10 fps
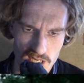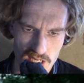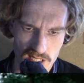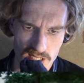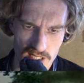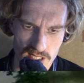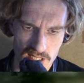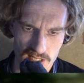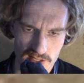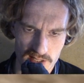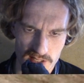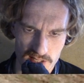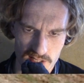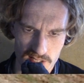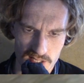And
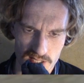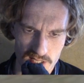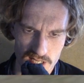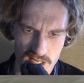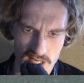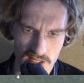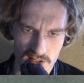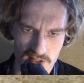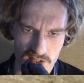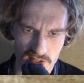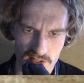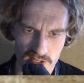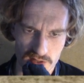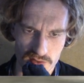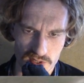as a
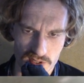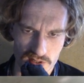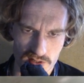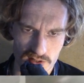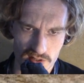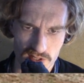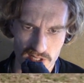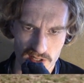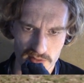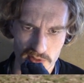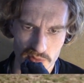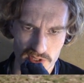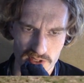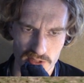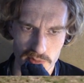consequence, yeah, I mean,
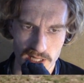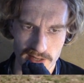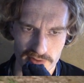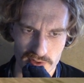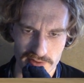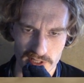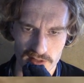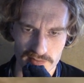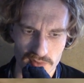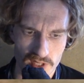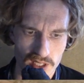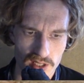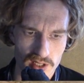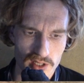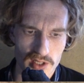would still be left traffic. Yeah?
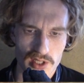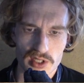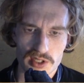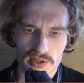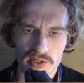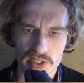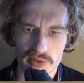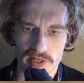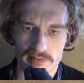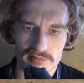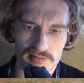So anyway,